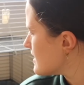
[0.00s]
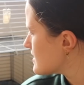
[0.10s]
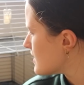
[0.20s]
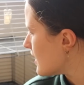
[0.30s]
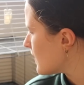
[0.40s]

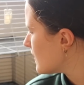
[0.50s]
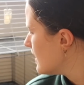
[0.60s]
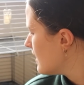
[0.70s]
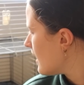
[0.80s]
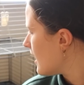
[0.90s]
So
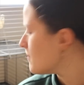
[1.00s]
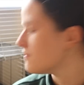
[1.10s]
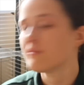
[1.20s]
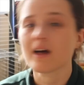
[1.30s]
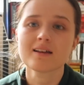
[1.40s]

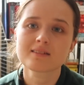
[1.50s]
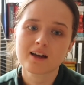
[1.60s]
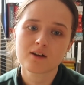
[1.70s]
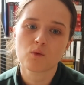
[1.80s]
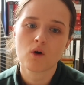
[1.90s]
um, that's
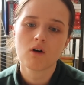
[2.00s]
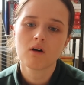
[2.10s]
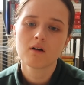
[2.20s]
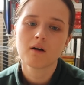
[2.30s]
kind of what